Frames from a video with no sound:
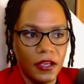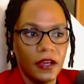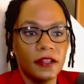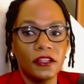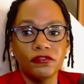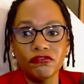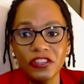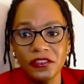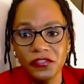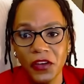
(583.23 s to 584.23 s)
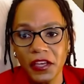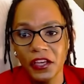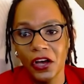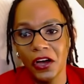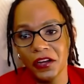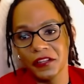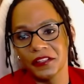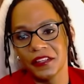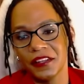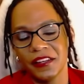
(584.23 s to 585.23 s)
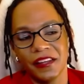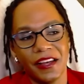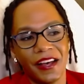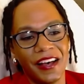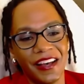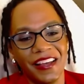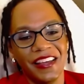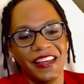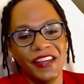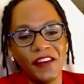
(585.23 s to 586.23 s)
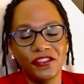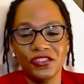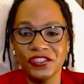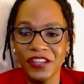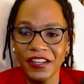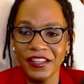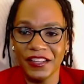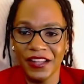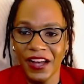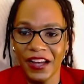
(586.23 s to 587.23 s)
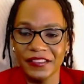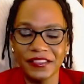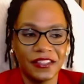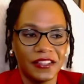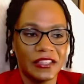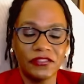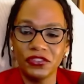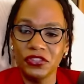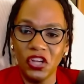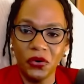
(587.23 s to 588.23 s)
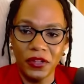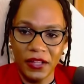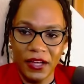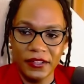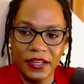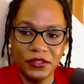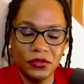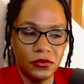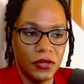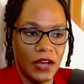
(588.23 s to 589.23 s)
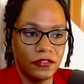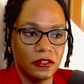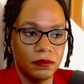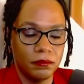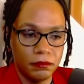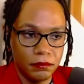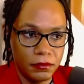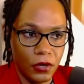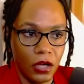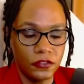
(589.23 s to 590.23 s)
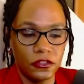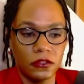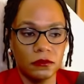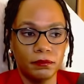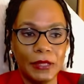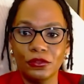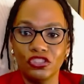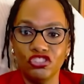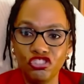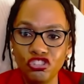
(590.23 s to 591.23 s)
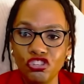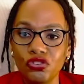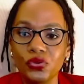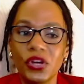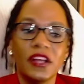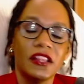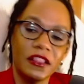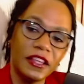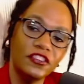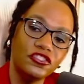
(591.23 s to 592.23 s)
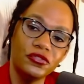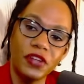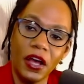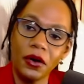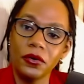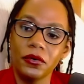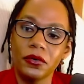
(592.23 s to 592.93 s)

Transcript: because it's really fucking hard. You have to study a lot, you have to know a lot, and you have to also be able to do the things you know.